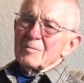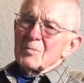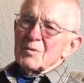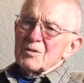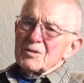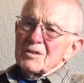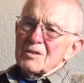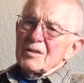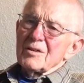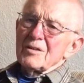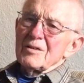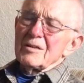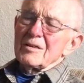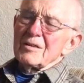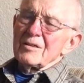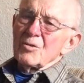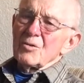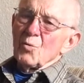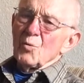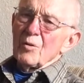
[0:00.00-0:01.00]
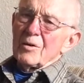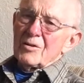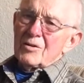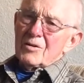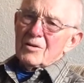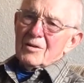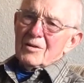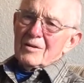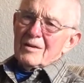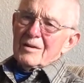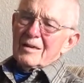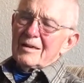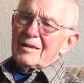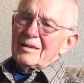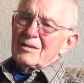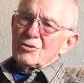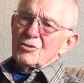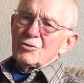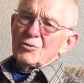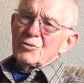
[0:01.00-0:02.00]
particularly in the winter. I
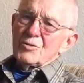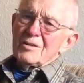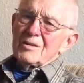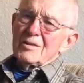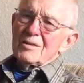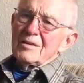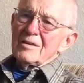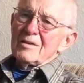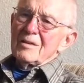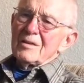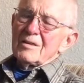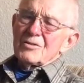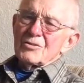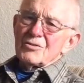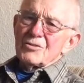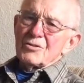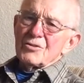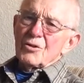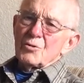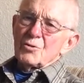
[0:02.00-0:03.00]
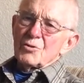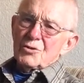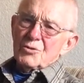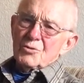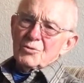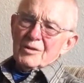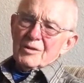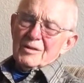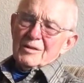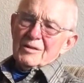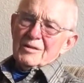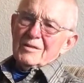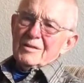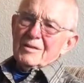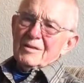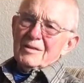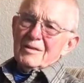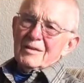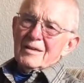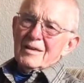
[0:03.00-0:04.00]
enjoyed snowshoeing.
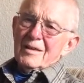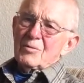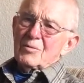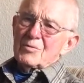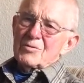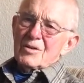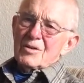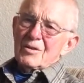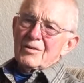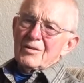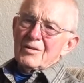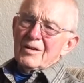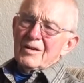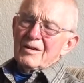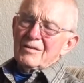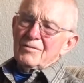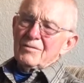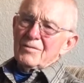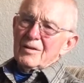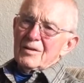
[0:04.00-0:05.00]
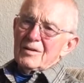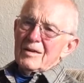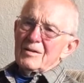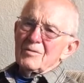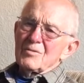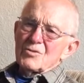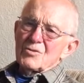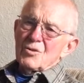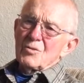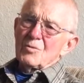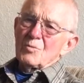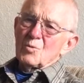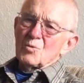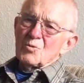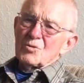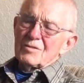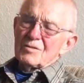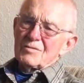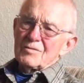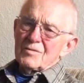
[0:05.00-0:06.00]
That was a lot of fun. That was
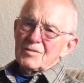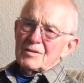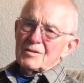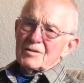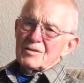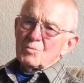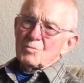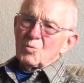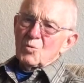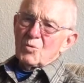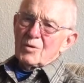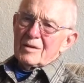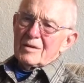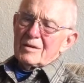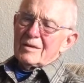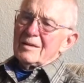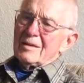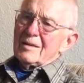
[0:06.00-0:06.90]
almost a fun sport.